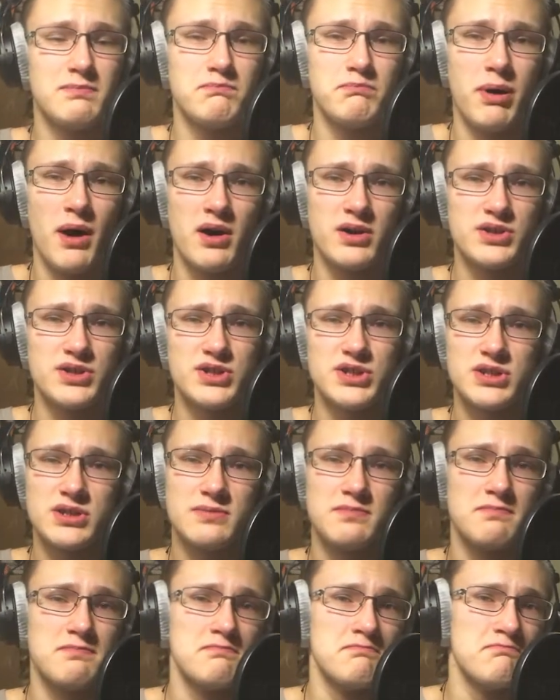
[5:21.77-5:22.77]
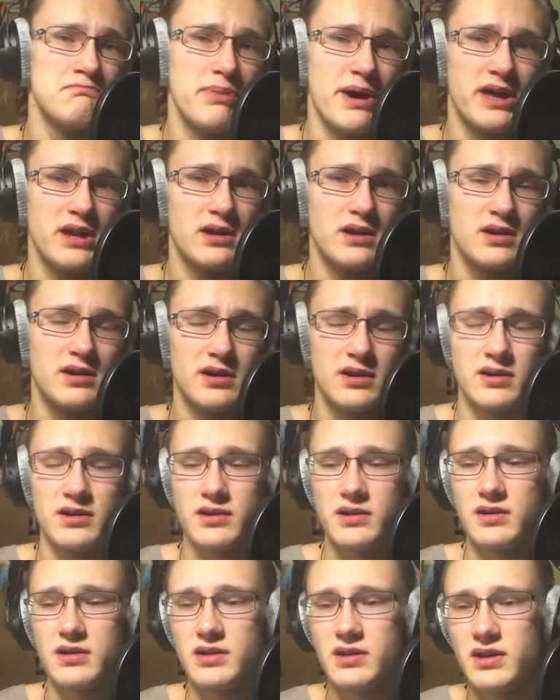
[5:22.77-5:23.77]
punch better,
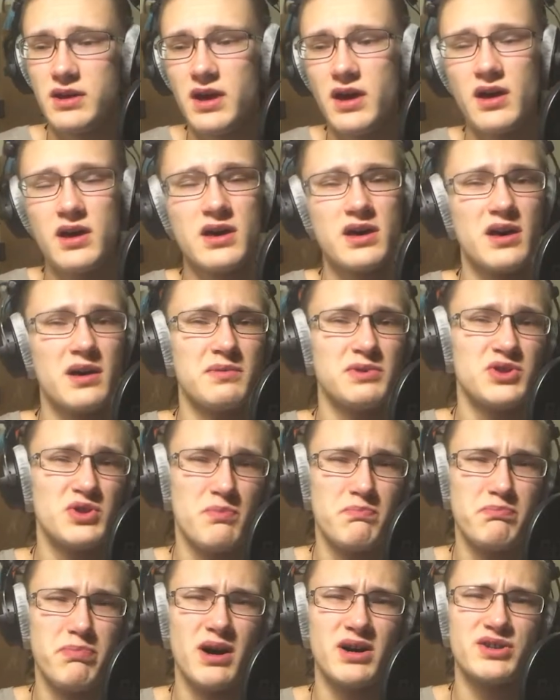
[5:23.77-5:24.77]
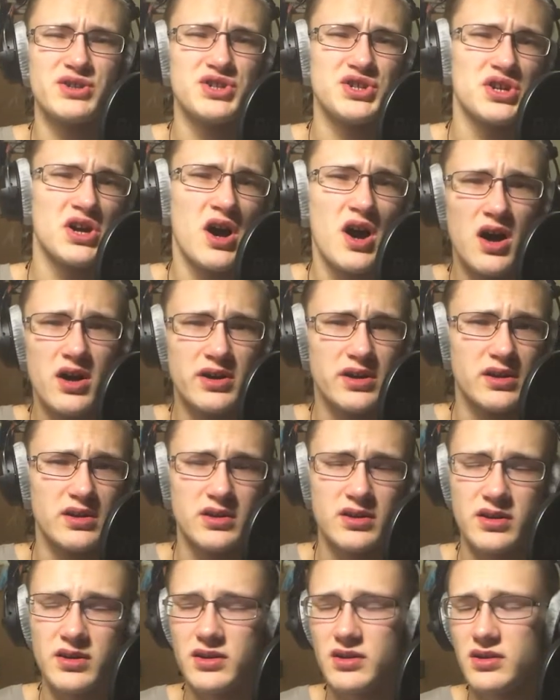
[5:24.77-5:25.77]
to punch harder.